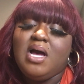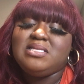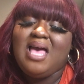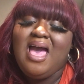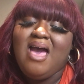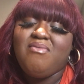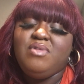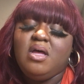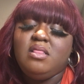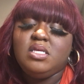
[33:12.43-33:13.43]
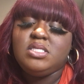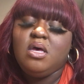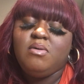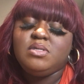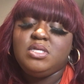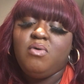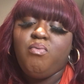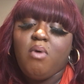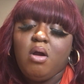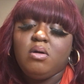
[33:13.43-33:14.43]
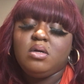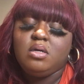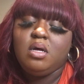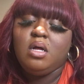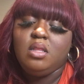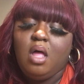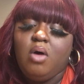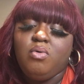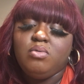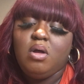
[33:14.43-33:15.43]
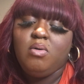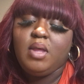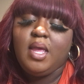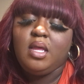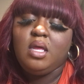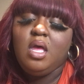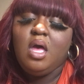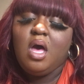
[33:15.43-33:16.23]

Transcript: guys have done the self self work alone okay